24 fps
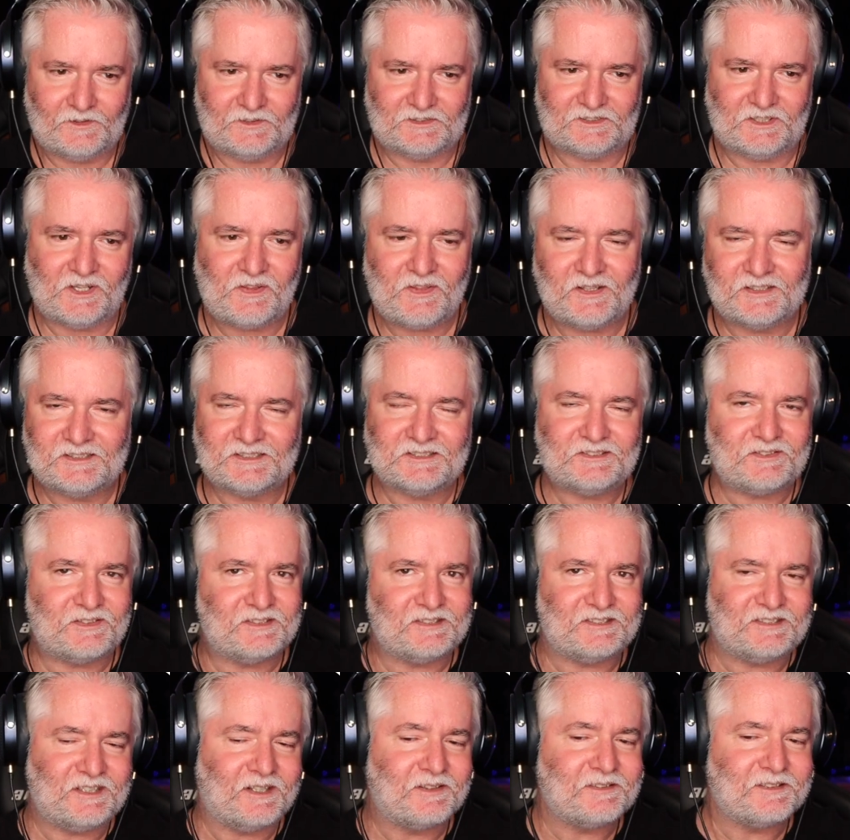See, that just
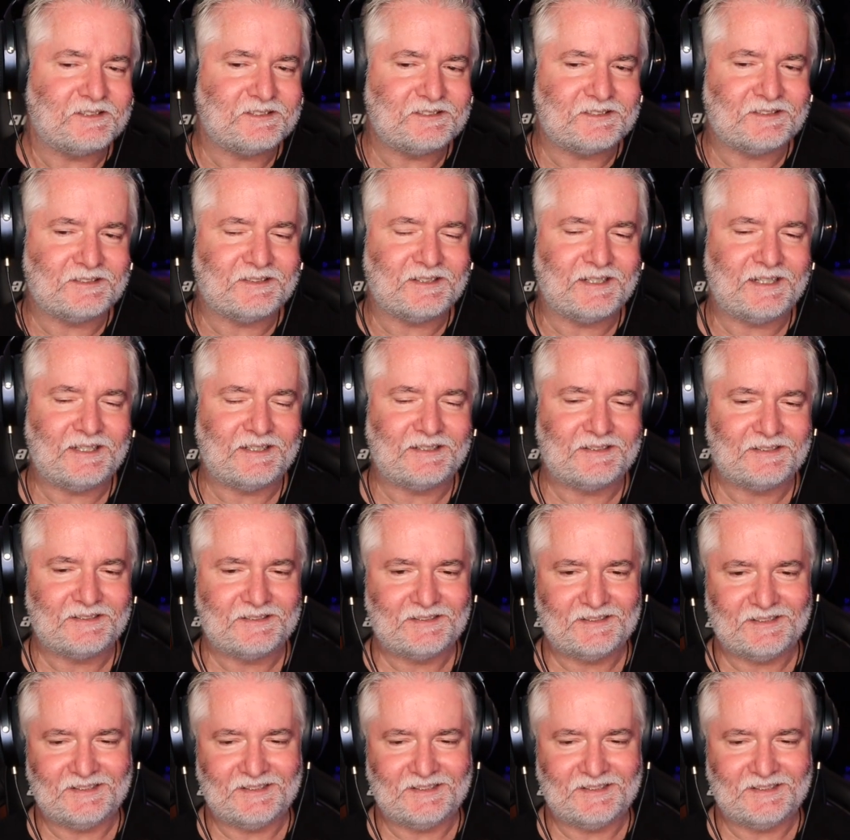the sound design.